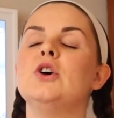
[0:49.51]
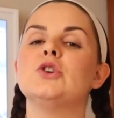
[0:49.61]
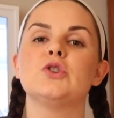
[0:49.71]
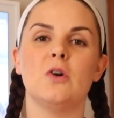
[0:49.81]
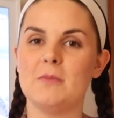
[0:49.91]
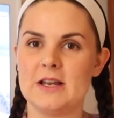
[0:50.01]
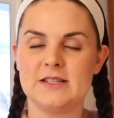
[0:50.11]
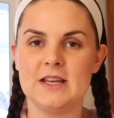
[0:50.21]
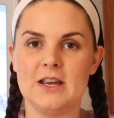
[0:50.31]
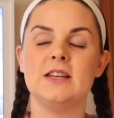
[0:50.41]
so
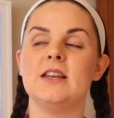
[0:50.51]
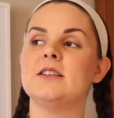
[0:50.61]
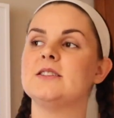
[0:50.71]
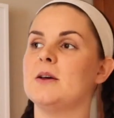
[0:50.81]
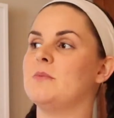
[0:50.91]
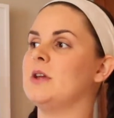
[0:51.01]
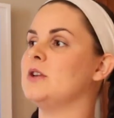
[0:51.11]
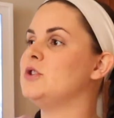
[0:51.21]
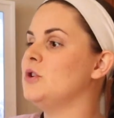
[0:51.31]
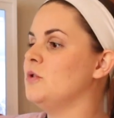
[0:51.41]
messy. I needed something
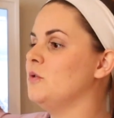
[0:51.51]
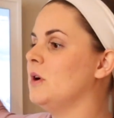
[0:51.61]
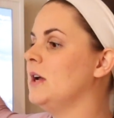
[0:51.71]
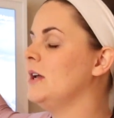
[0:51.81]
to